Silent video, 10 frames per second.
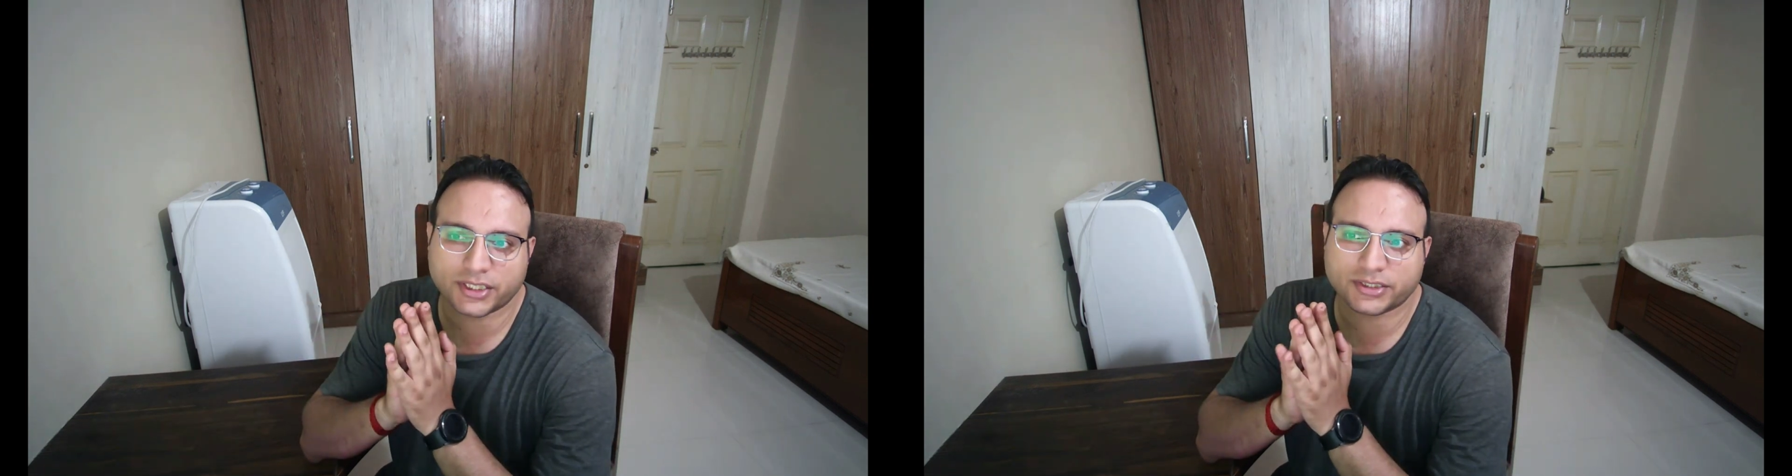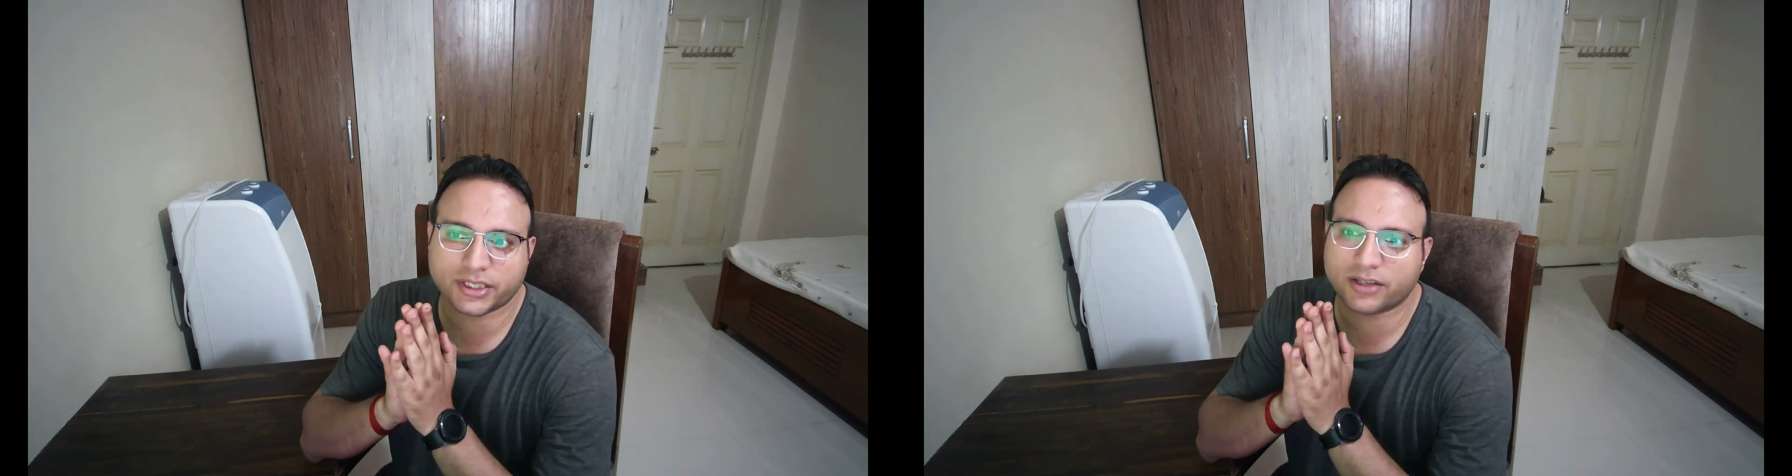
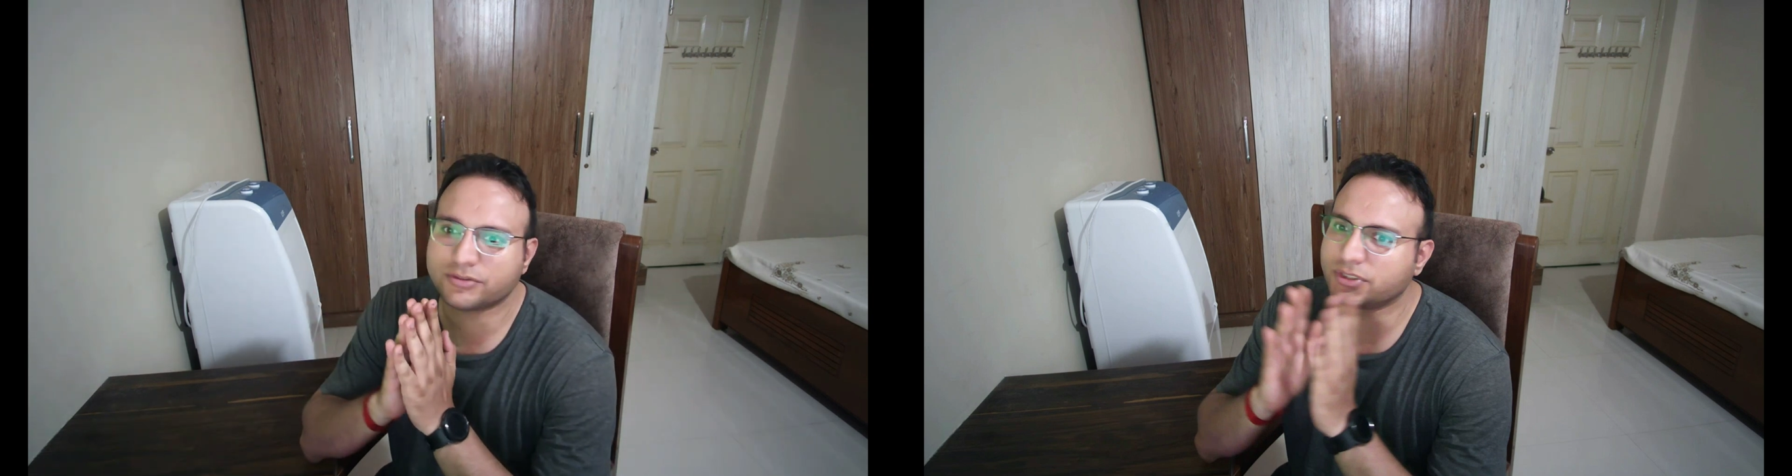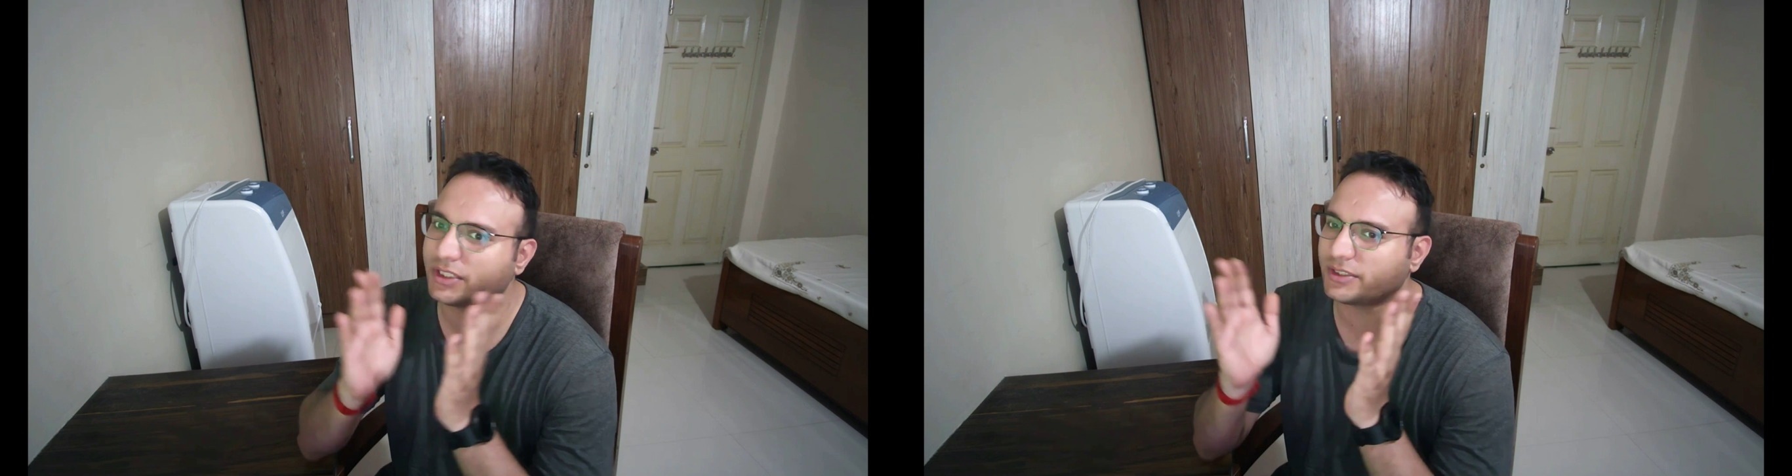
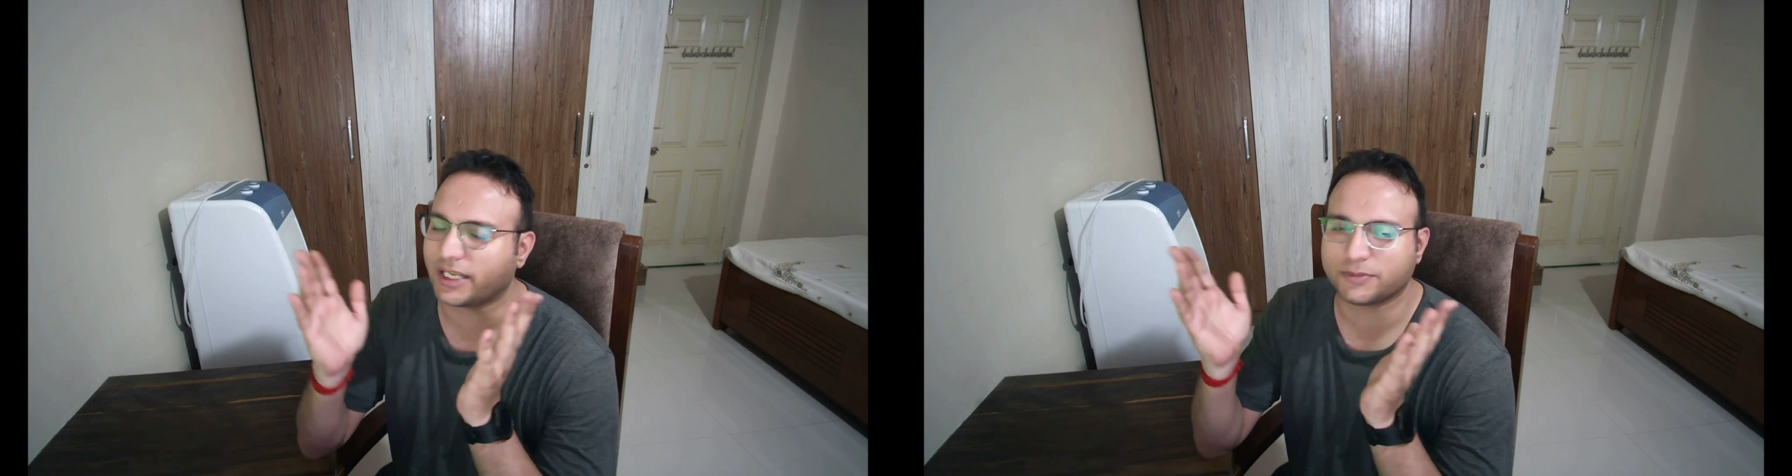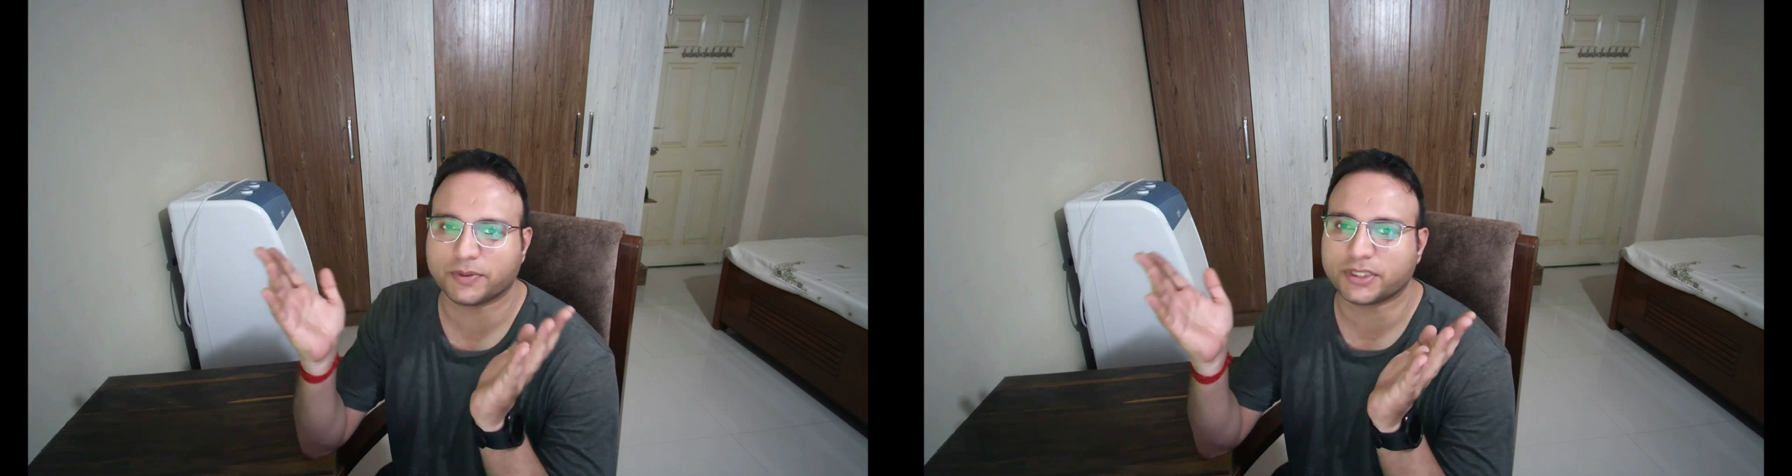itself just
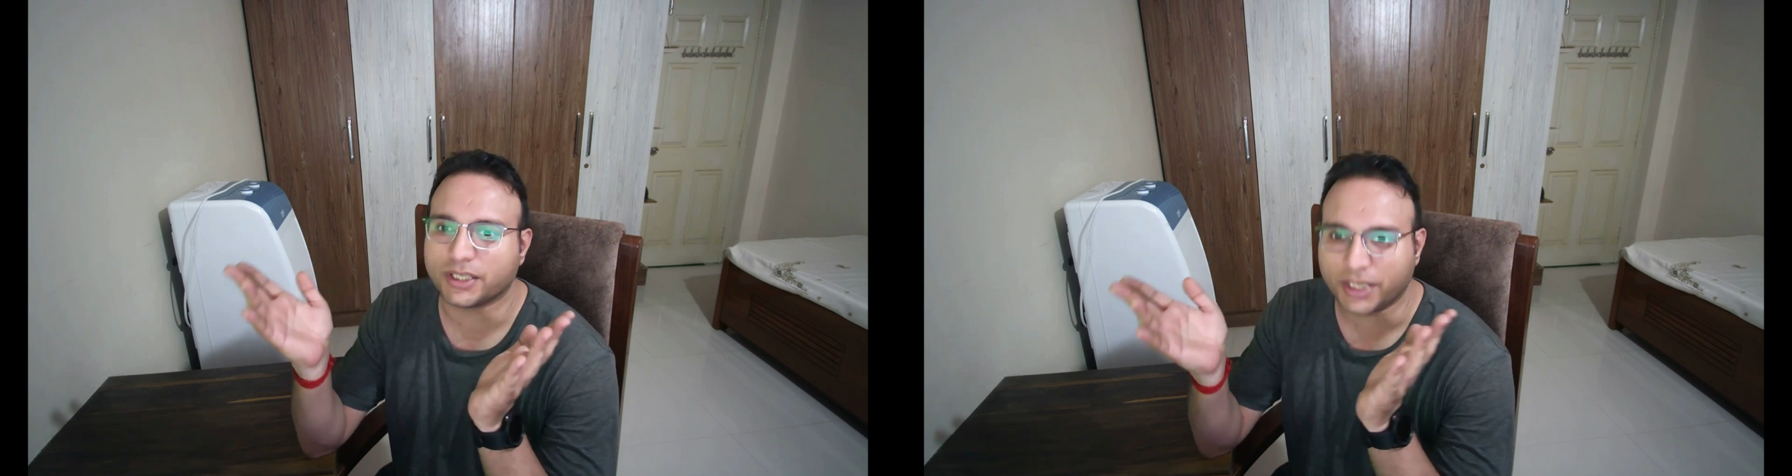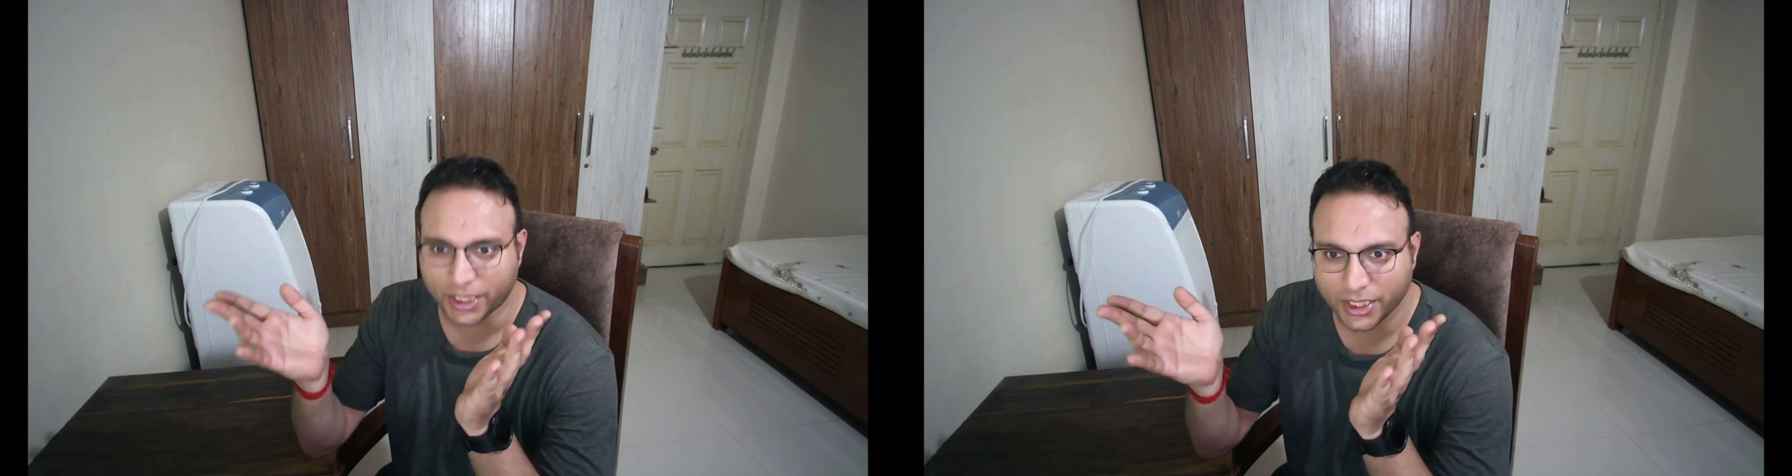as per the
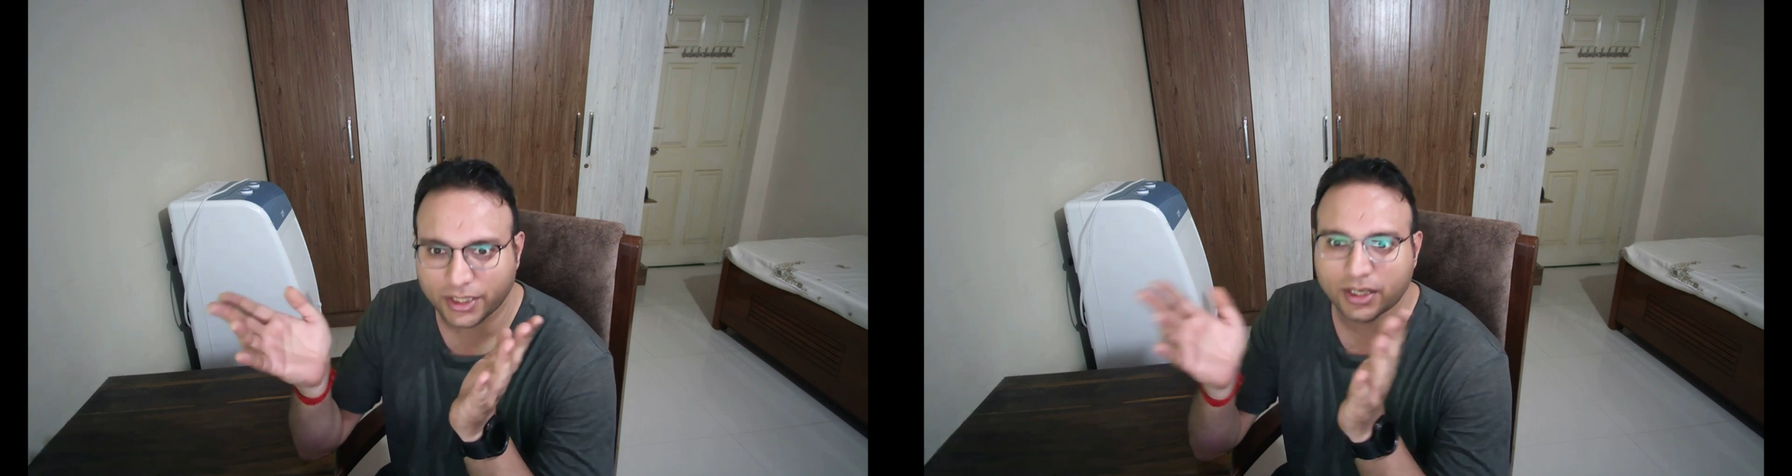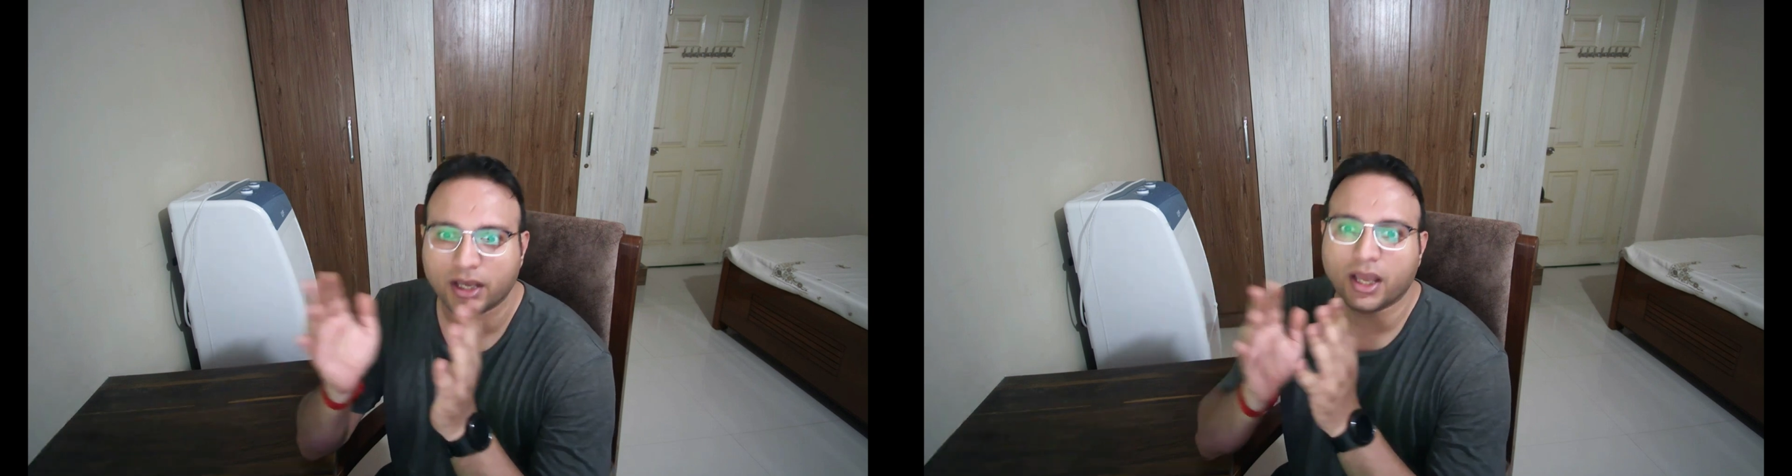
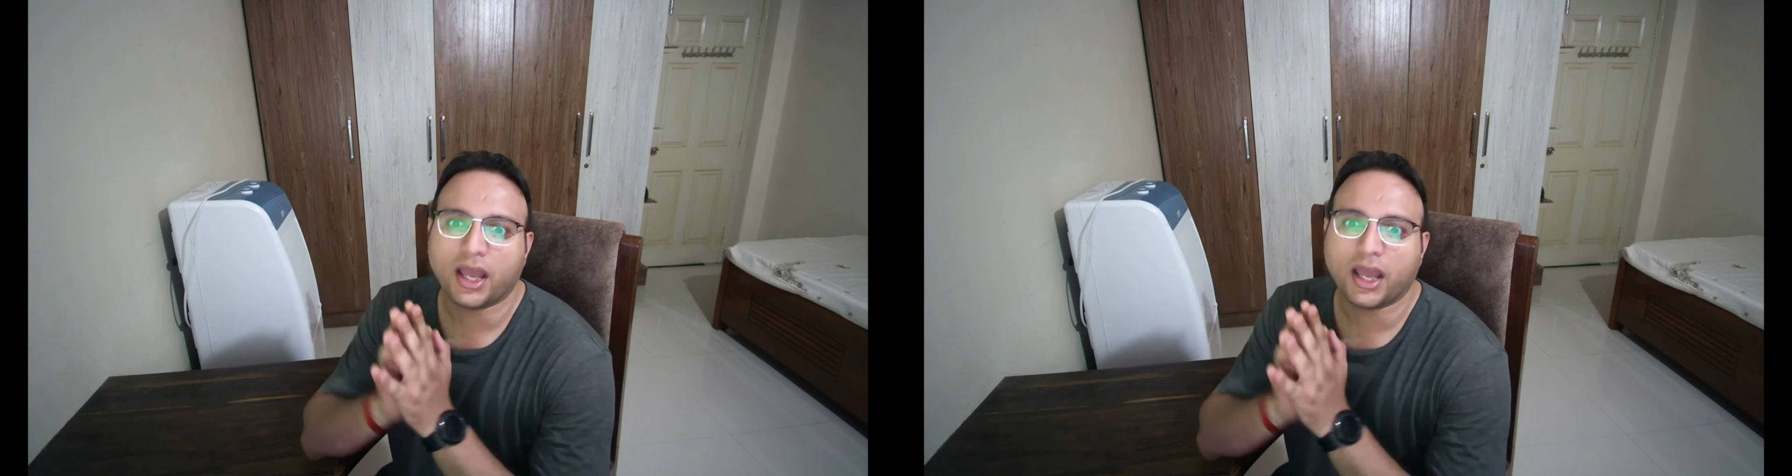need,